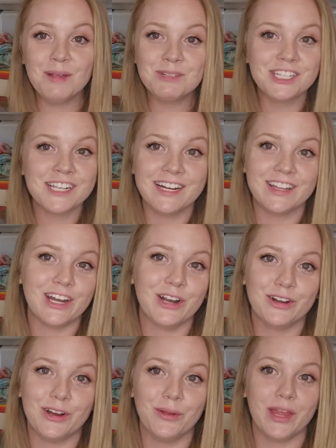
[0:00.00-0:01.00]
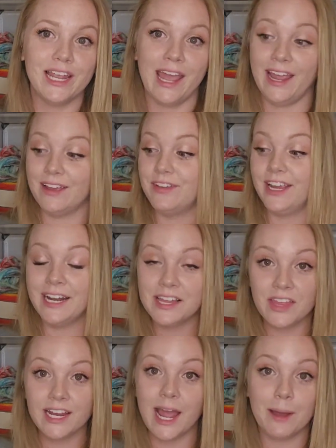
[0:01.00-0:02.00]
I'm just gonna let her know, like, hey, if
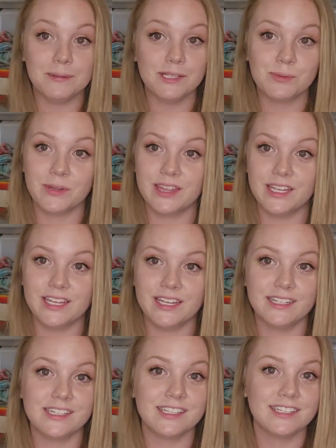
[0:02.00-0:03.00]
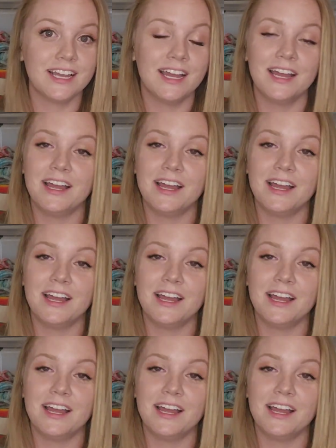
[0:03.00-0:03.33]
anything happens with this,